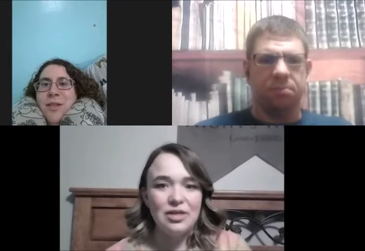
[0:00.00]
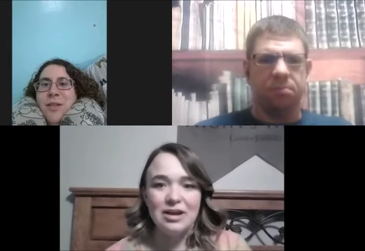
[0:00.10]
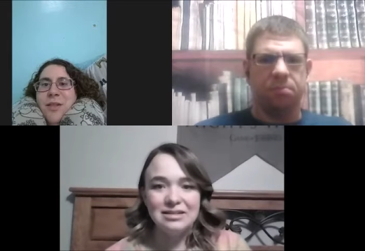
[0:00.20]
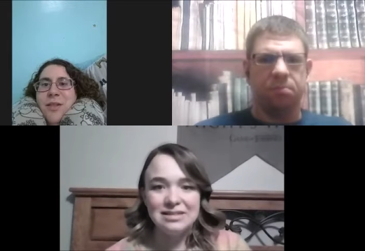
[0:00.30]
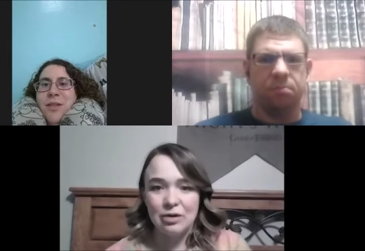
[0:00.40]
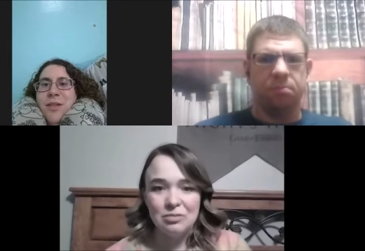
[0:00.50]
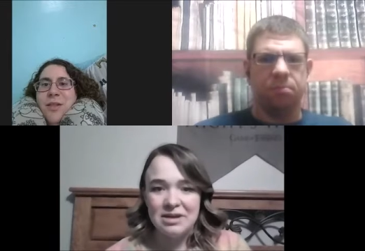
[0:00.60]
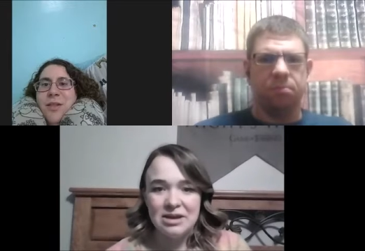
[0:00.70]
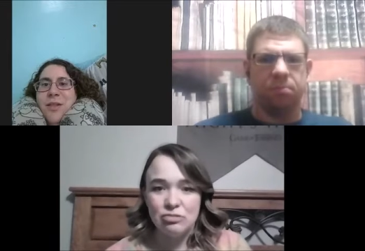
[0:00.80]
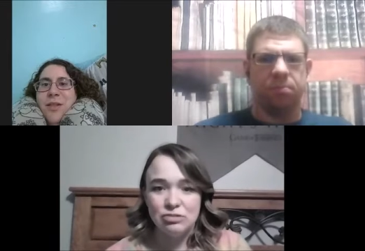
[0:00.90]
Speaker 1: things that would be
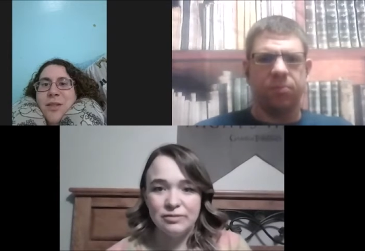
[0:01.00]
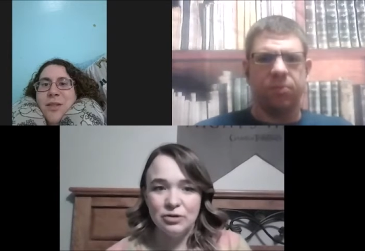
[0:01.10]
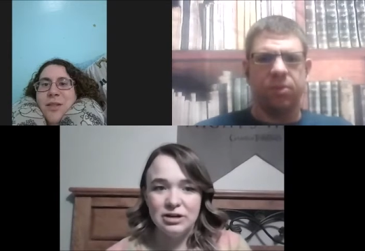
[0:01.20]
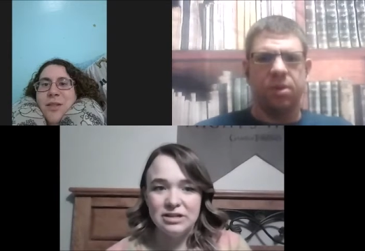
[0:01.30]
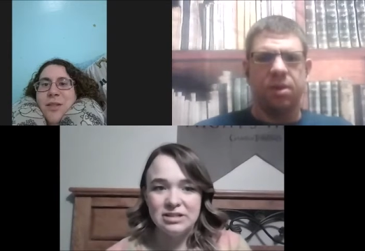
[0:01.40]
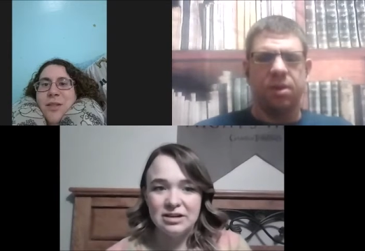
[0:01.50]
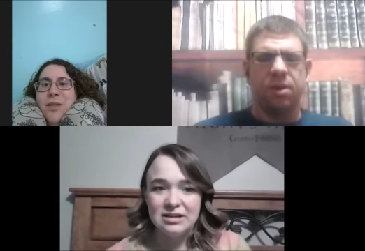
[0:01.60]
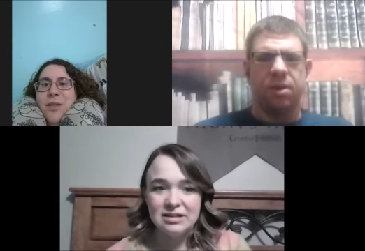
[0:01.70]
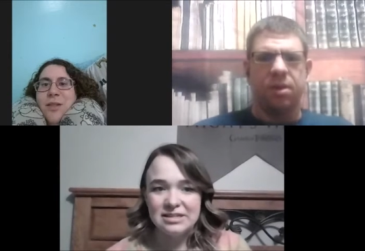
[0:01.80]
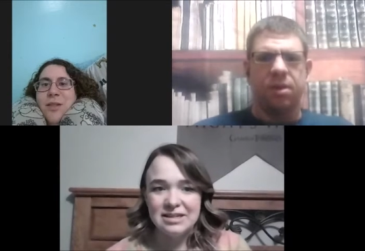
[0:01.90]
mm. useful mm. in a so-
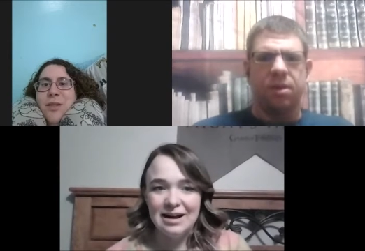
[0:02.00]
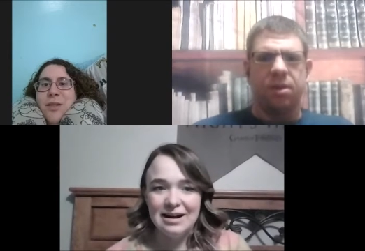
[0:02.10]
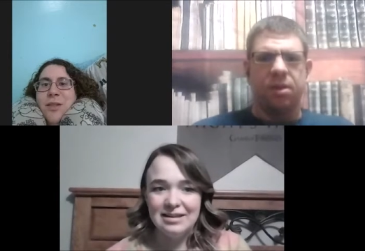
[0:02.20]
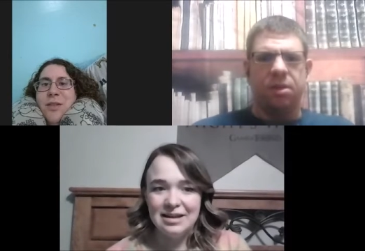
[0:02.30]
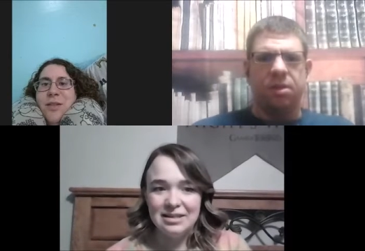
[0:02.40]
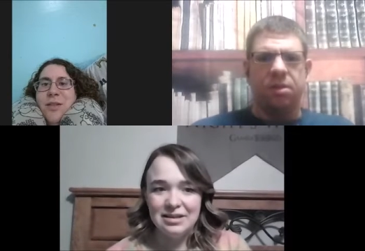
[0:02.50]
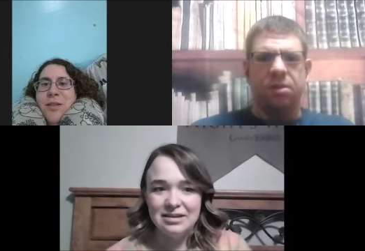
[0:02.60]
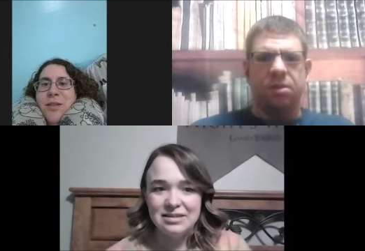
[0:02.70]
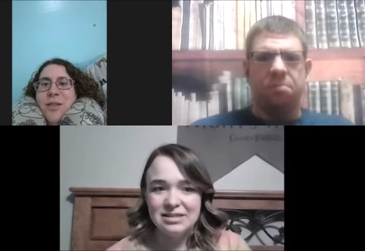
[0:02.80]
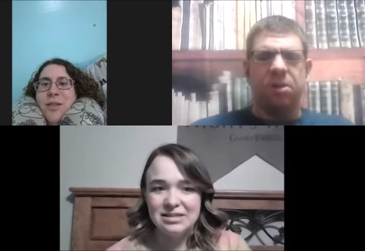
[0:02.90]
society like
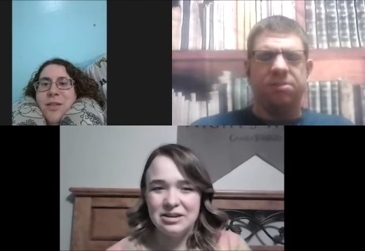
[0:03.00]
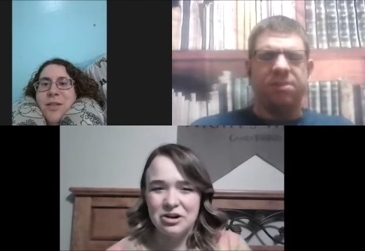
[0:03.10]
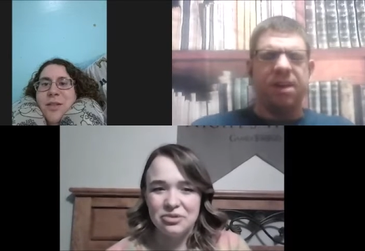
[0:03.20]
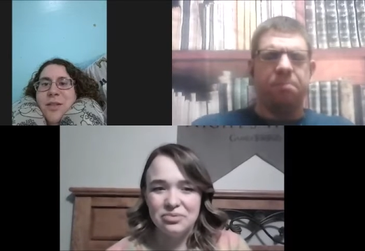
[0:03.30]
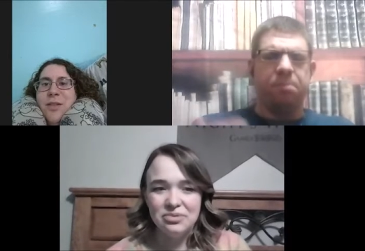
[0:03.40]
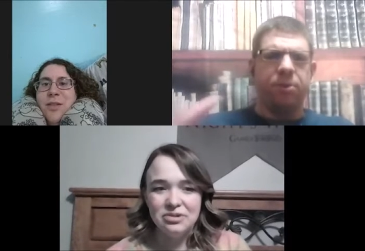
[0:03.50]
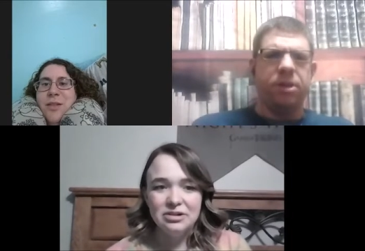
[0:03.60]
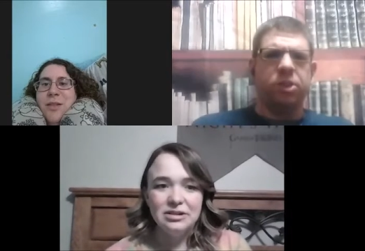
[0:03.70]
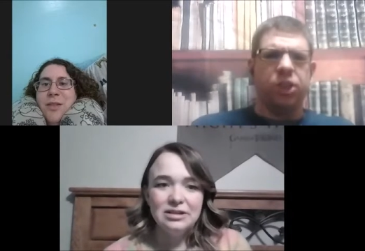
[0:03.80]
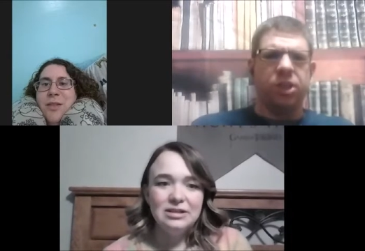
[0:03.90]
this. But know? he's
Speaker 2: not
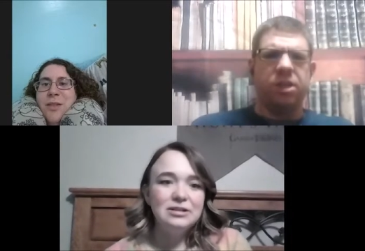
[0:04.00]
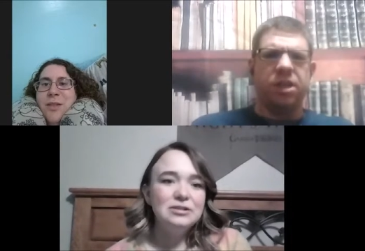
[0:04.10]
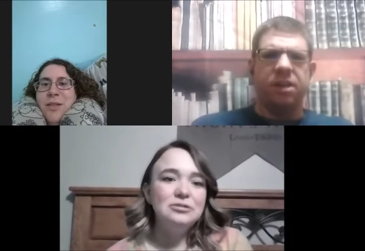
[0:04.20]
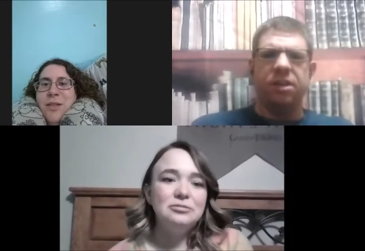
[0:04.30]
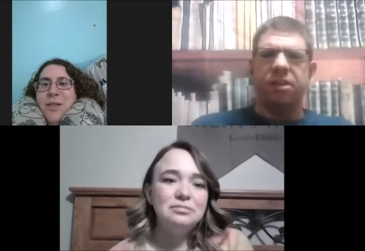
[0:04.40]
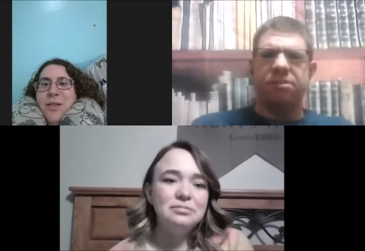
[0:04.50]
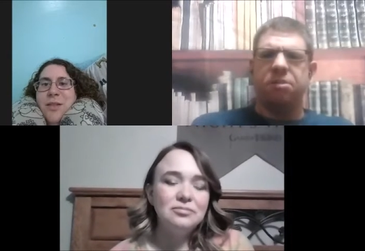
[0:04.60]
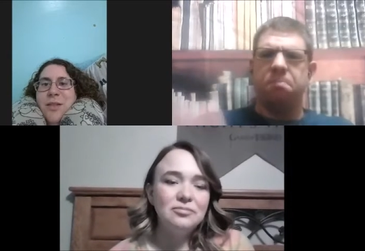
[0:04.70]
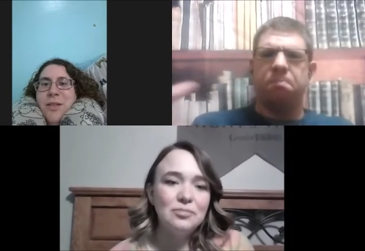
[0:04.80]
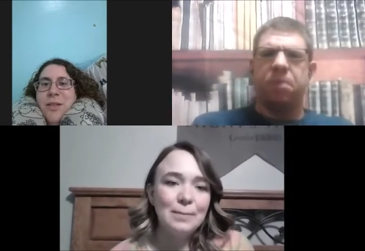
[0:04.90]
preachy and he
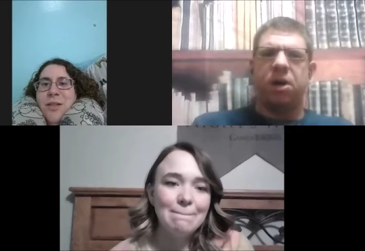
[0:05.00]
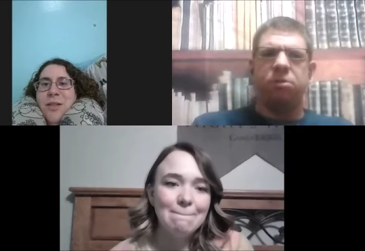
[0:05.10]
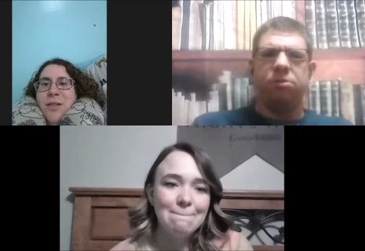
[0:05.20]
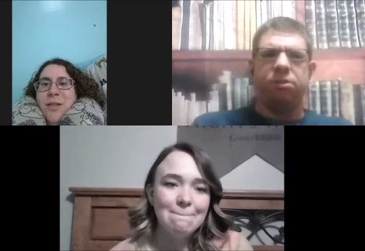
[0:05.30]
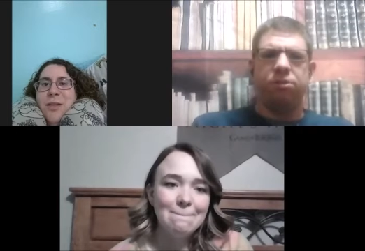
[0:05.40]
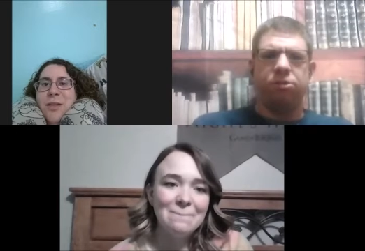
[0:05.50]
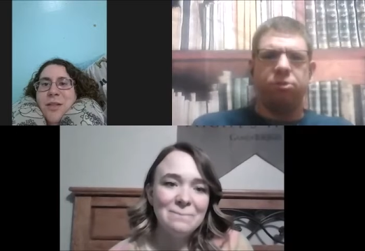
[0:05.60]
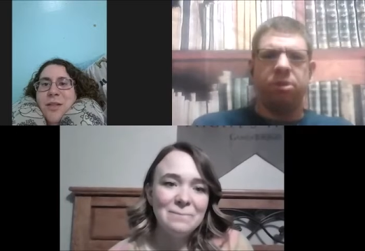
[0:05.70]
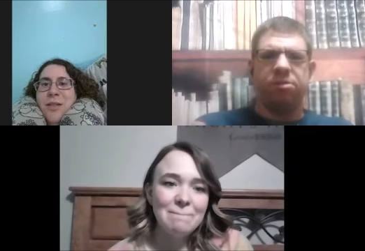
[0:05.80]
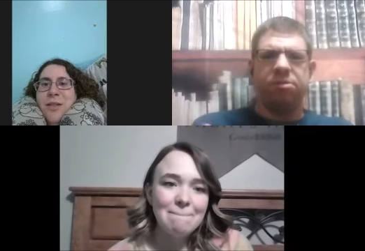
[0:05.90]
doesn't impose his
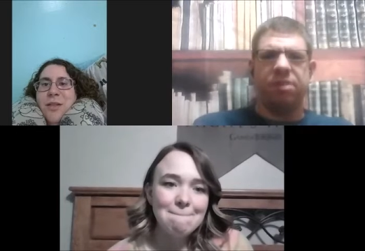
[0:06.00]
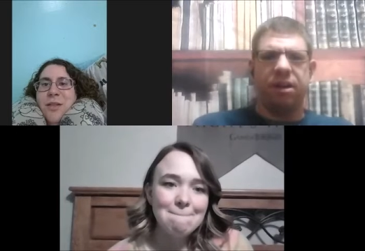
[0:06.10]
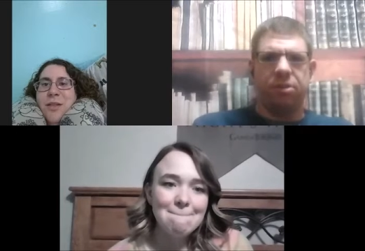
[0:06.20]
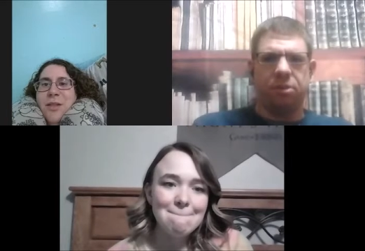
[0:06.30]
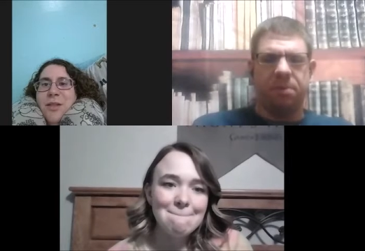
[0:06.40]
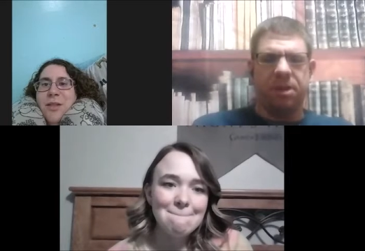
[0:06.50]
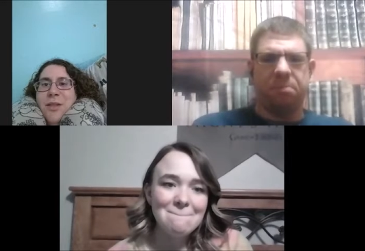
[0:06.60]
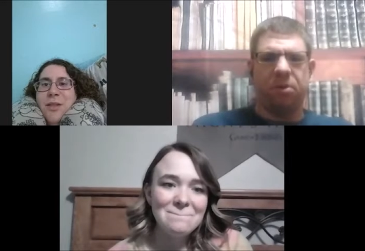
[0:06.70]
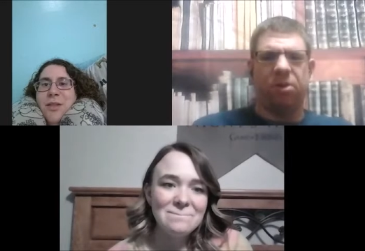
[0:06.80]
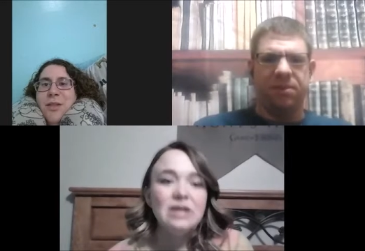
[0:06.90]
choices on other
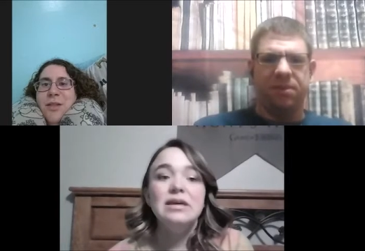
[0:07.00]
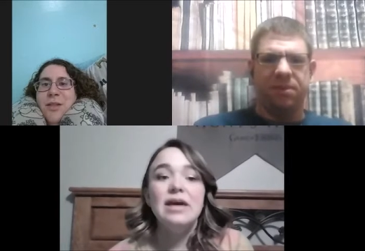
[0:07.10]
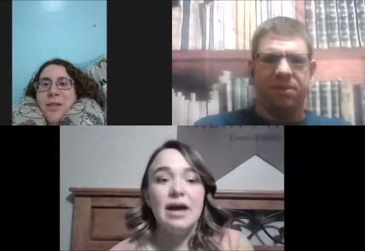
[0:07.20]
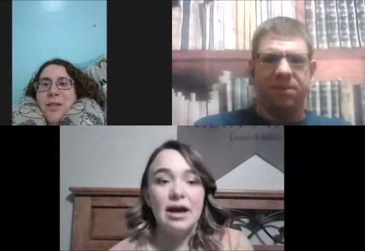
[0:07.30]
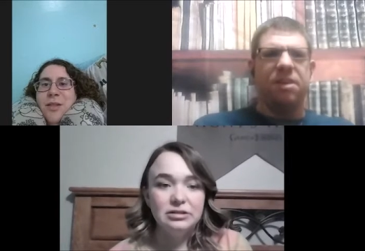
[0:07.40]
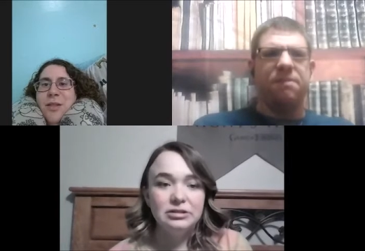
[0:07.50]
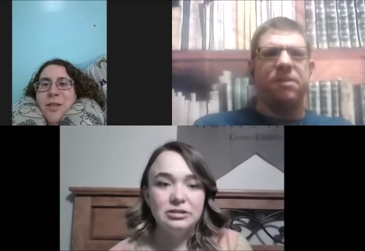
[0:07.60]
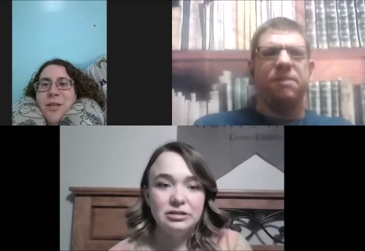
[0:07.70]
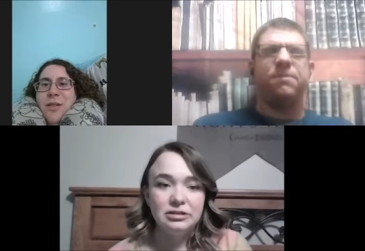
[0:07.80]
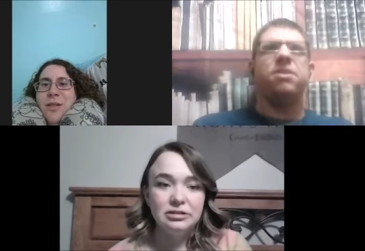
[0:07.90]
people. Yeah.
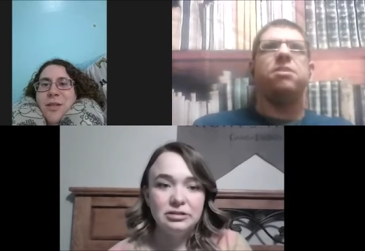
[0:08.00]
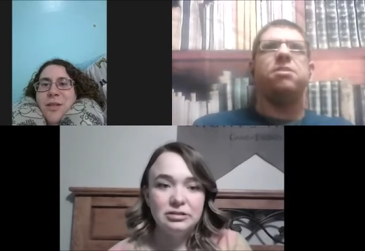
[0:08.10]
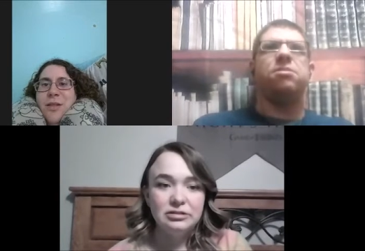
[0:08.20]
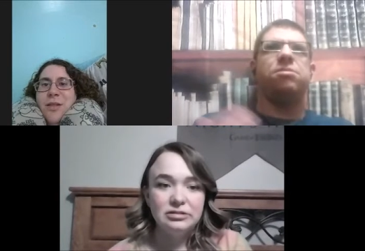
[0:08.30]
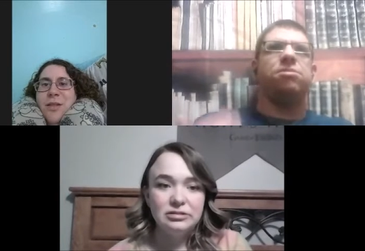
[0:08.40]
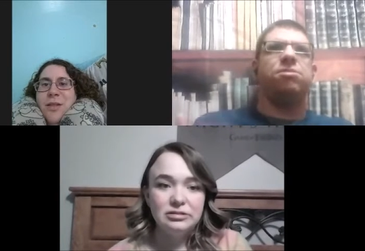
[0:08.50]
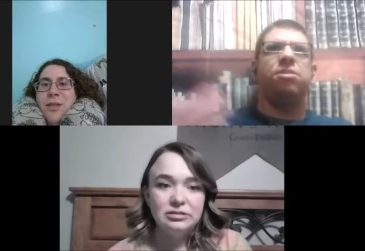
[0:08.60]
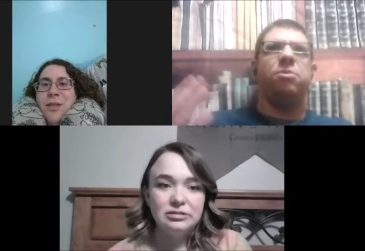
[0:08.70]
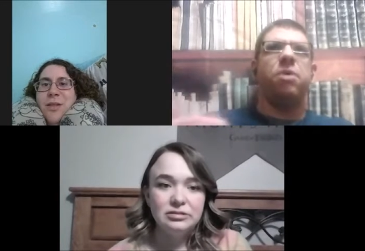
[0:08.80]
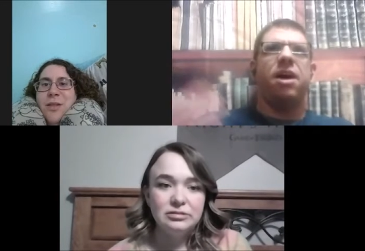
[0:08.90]
Even if he is to,